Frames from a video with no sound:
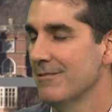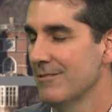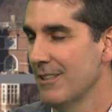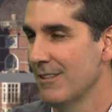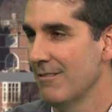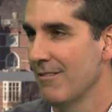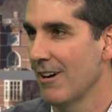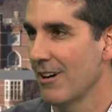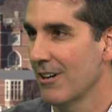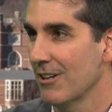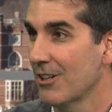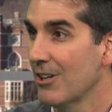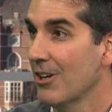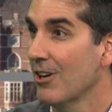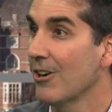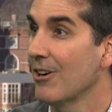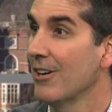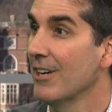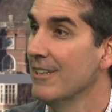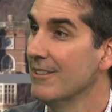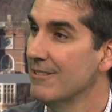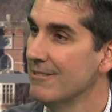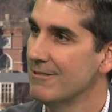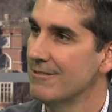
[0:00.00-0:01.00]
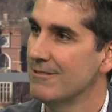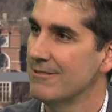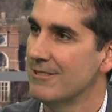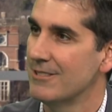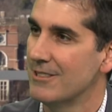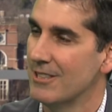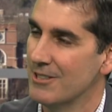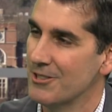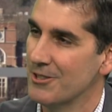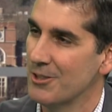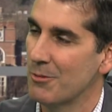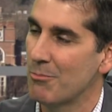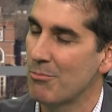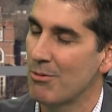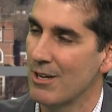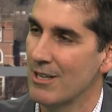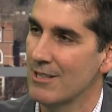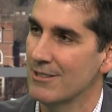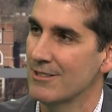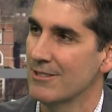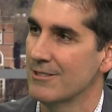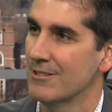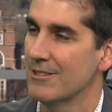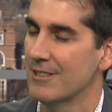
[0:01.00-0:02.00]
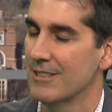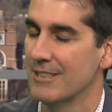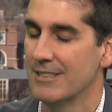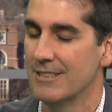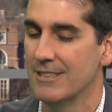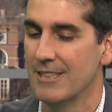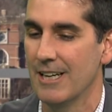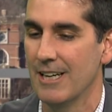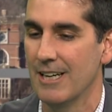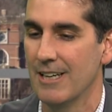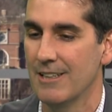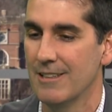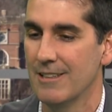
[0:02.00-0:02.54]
of our current digital presence and